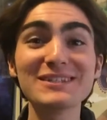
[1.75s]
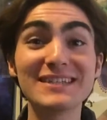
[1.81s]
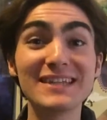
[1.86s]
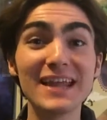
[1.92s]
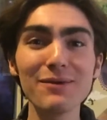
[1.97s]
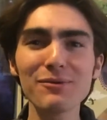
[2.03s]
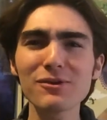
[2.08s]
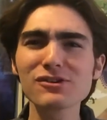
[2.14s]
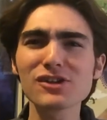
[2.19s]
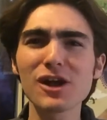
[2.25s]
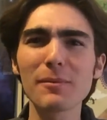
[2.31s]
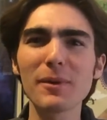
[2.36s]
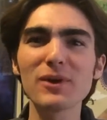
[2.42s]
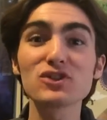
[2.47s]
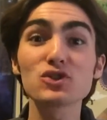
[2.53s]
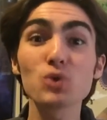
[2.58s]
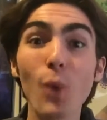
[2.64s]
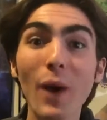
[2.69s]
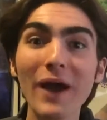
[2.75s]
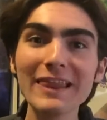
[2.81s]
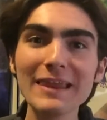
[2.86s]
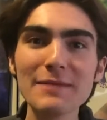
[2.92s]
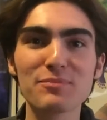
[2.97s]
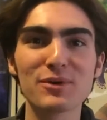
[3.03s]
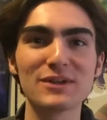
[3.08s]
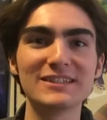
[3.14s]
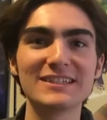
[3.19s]
Today we're going to talk about
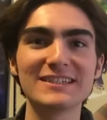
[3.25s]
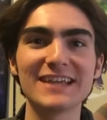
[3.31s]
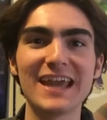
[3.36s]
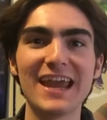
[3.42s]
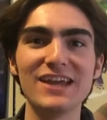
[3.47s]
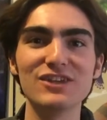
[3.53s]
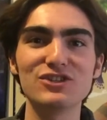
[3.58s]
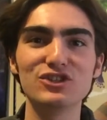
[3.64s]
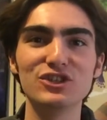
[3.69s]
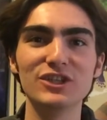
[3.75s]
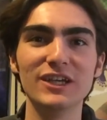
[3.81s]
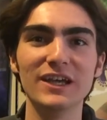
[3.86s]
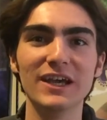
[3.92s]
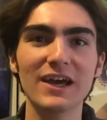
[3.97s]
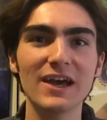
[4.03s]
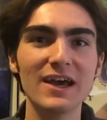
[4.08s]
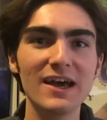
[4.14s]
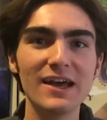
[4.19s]
Twilight Princess HD.